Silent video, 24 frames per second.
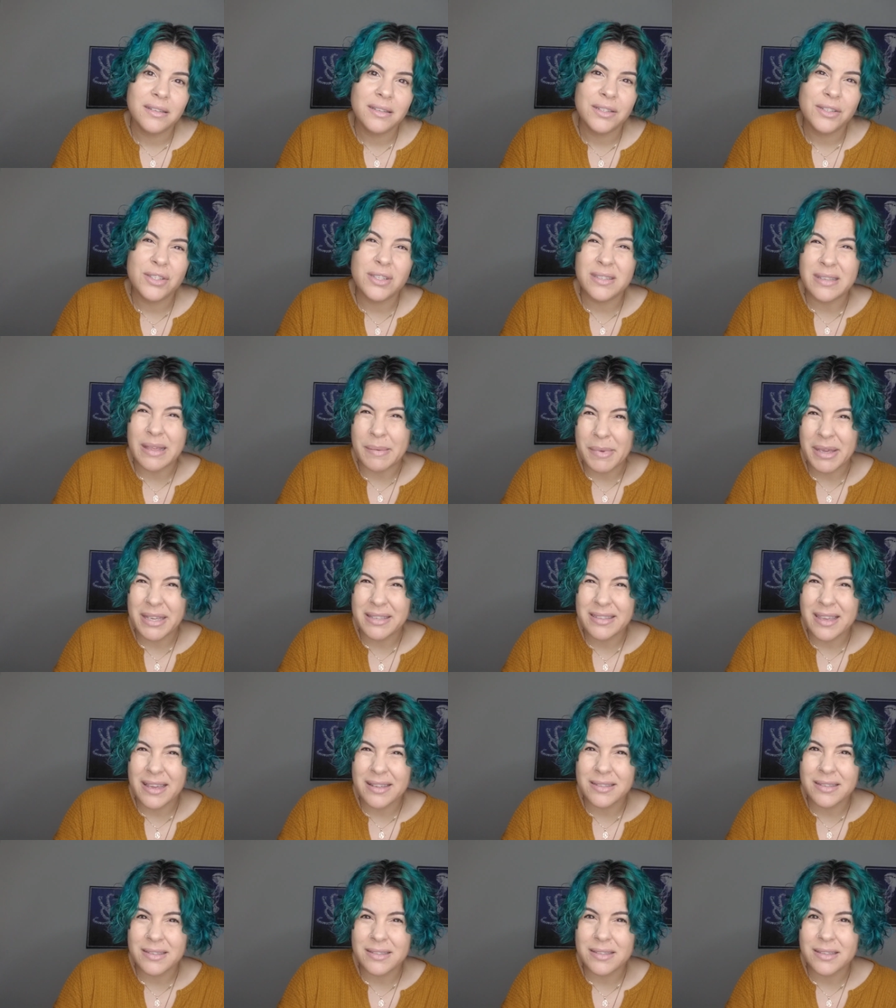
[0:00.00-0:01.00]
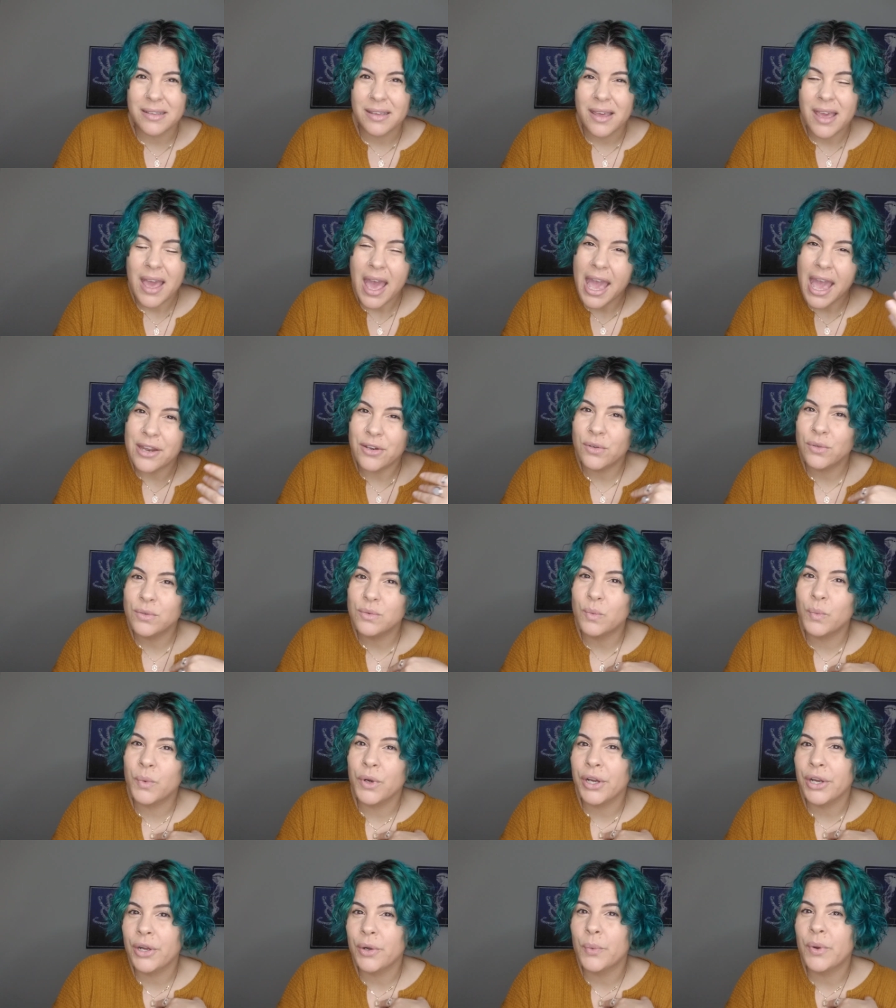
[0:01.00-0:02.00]
Does that make sense? I don't
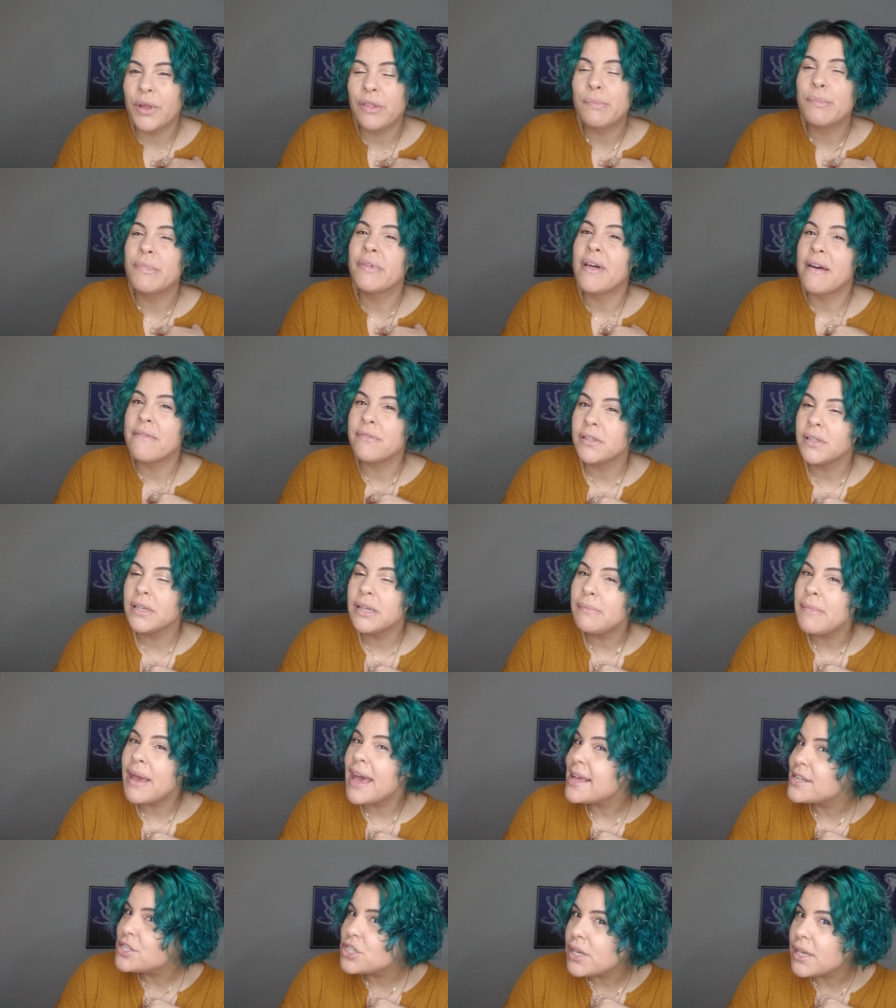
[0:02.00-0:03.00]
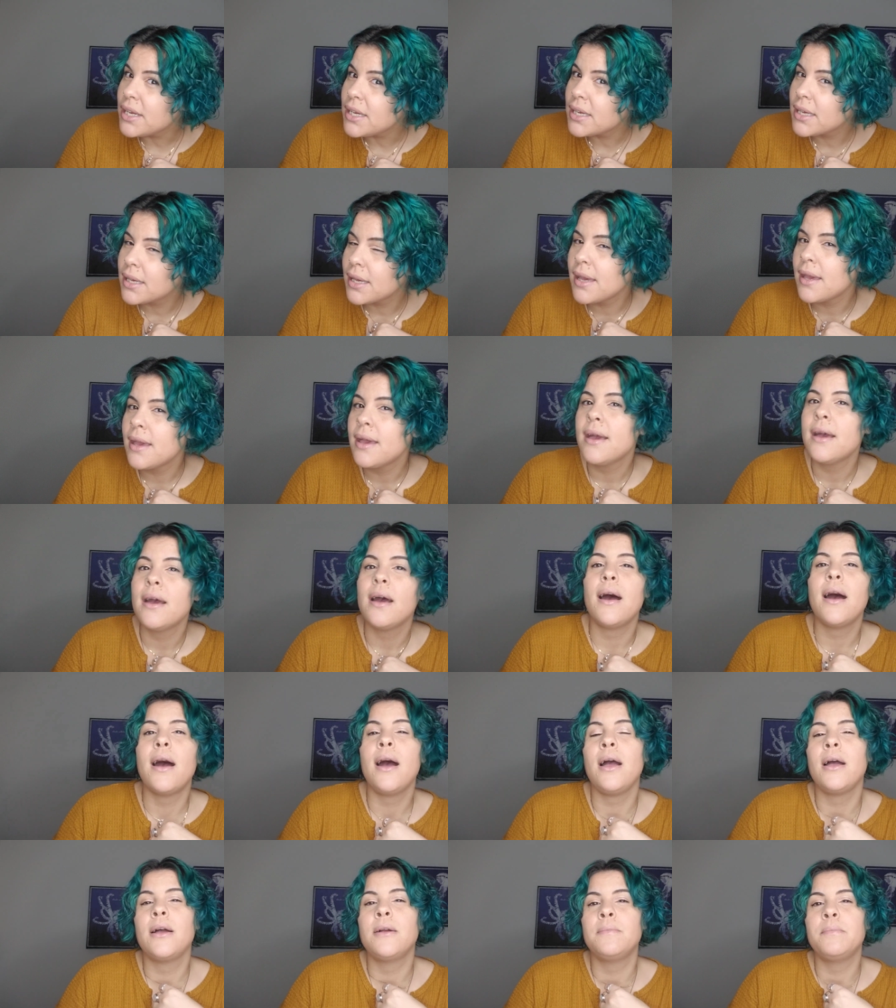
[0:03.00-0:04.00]
work with malevolent magic,
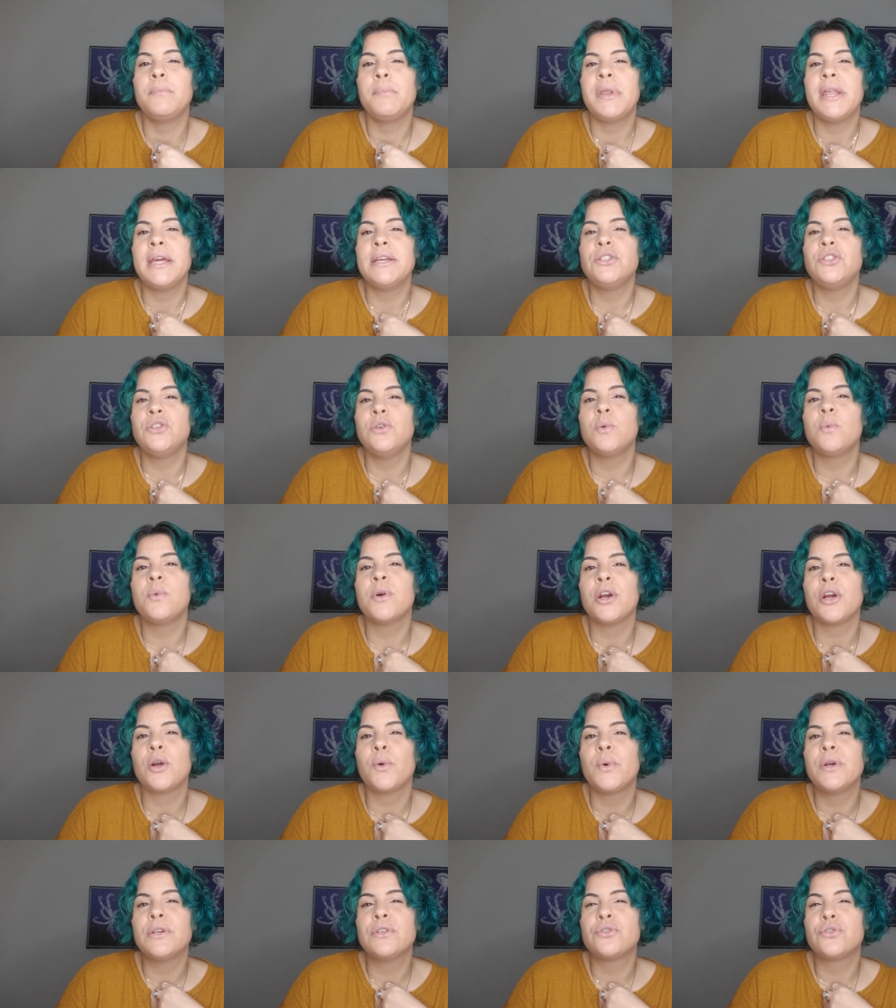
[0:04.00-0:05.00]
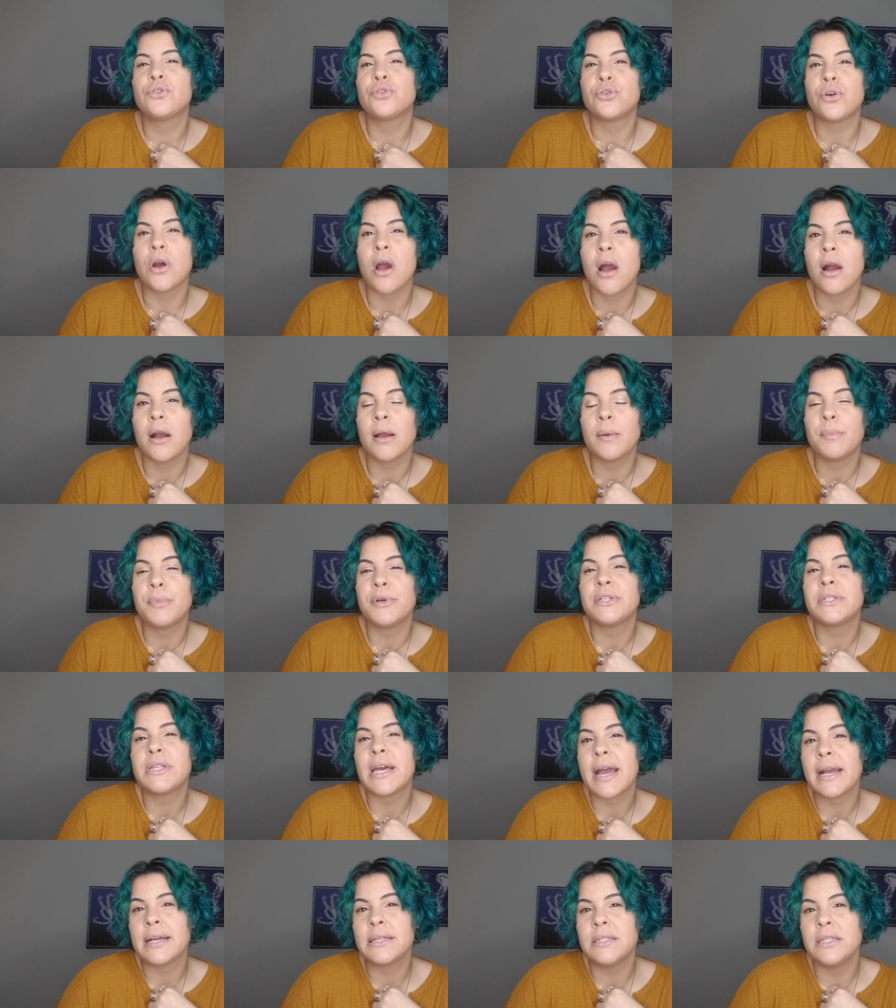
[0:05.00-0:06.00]
but I do work with strong
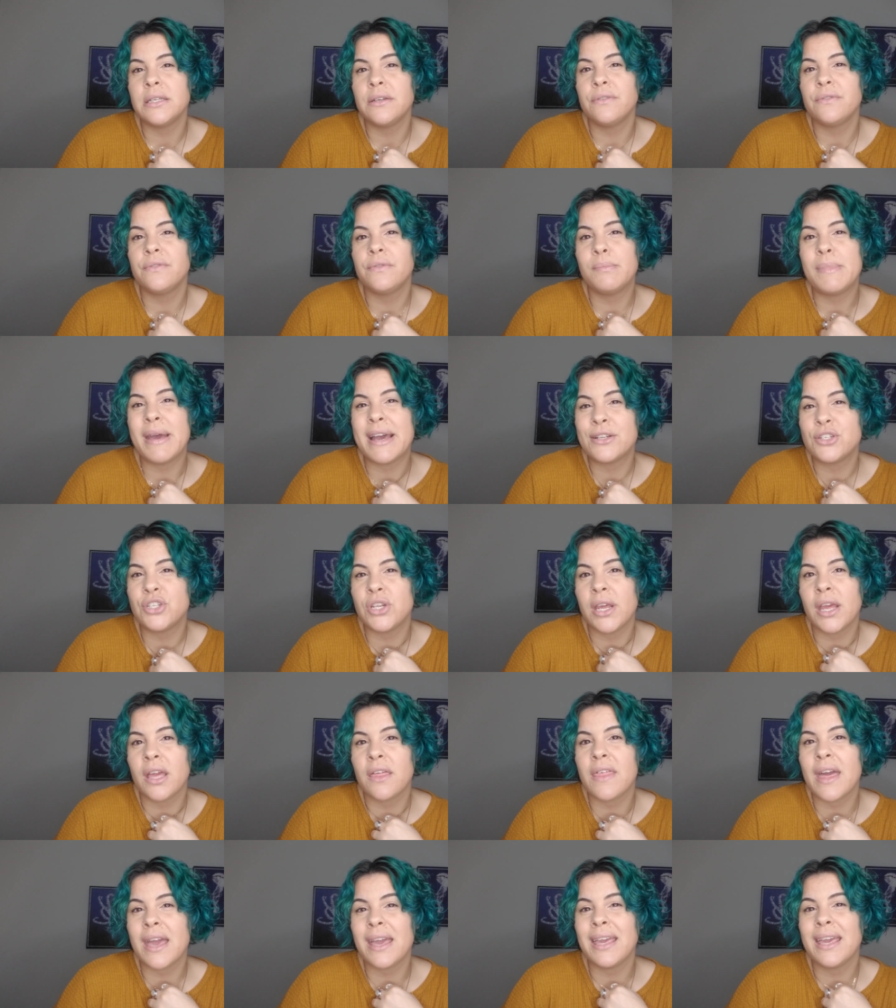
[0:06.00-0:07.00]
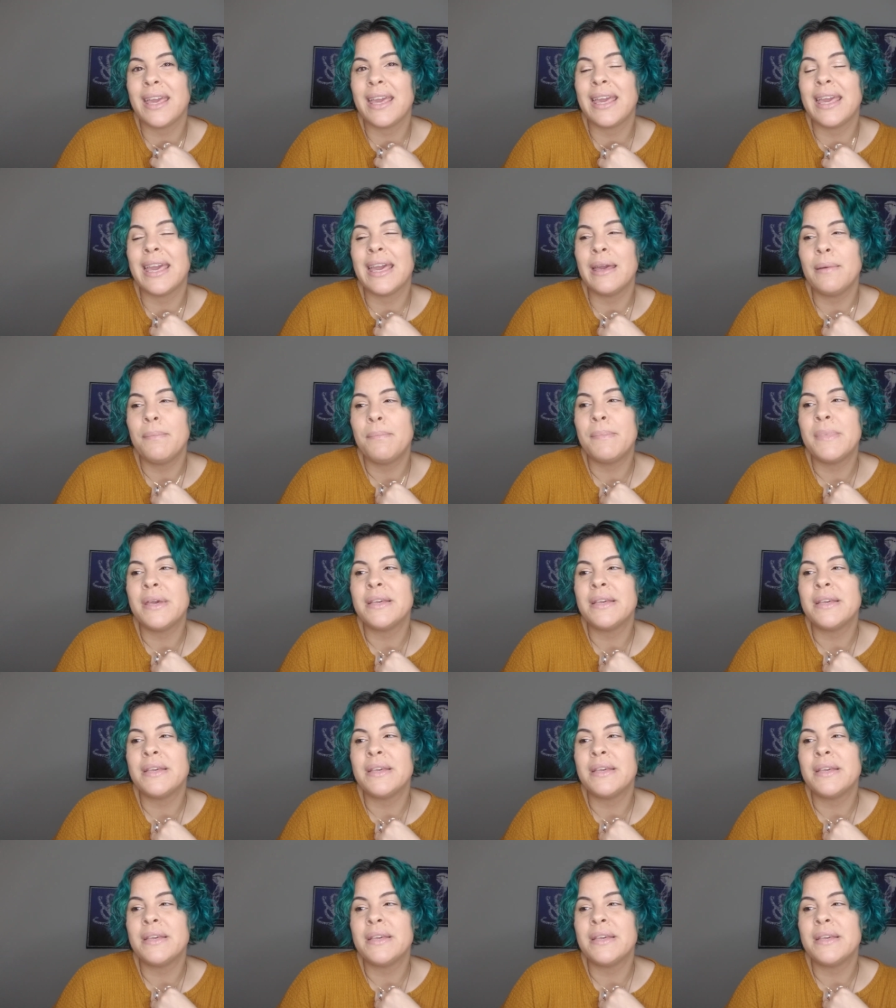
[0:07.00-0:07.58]
protective magic that can get